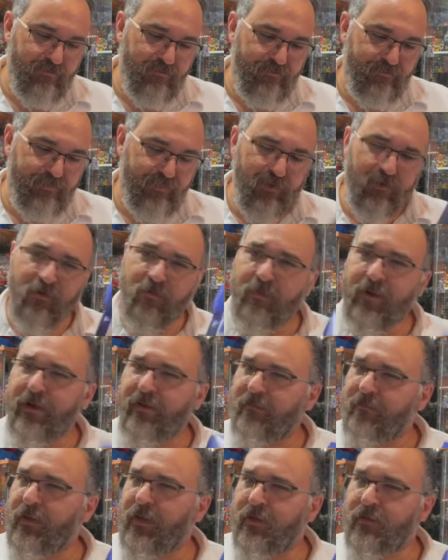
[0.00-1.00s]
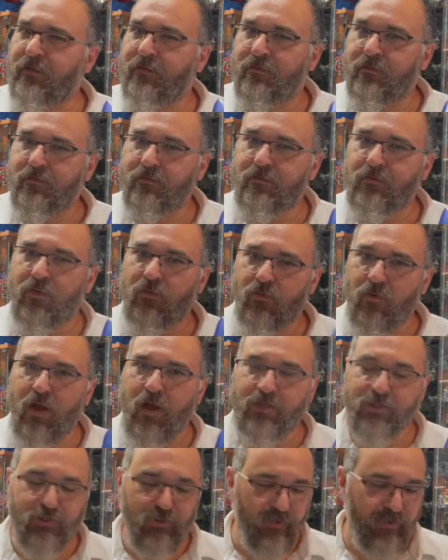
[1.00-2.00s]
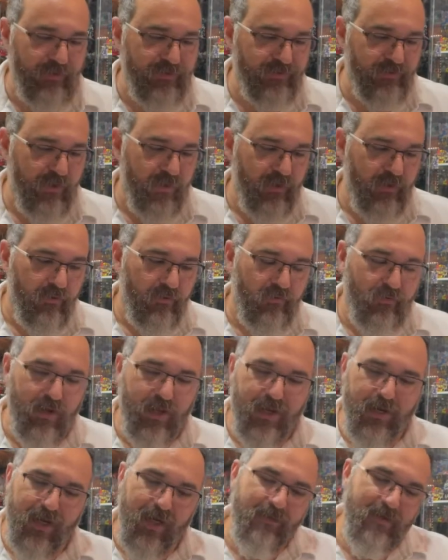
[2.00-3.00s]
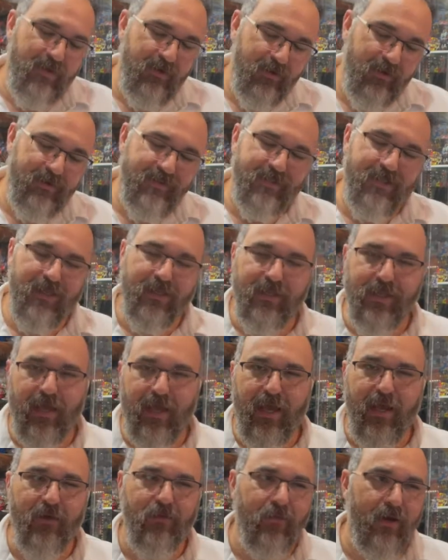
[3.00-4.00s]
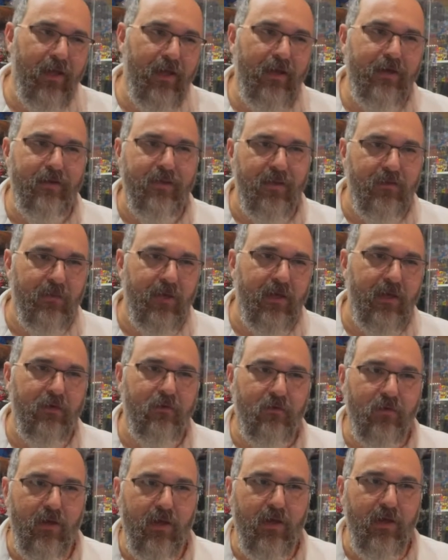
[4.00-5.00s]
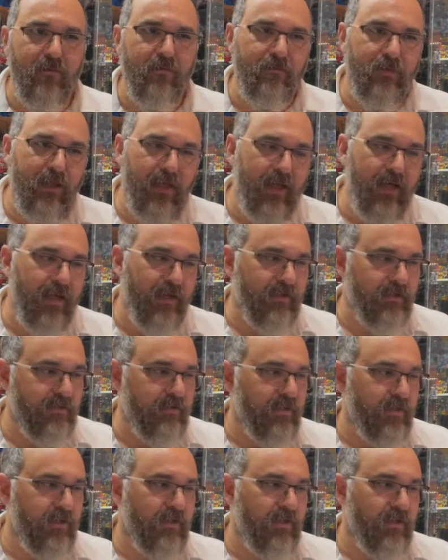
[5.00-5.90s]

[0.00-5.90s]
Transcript: blue might have been the wrong choice red, I mean, you could say, yeah, red, He-Man, red, and black, and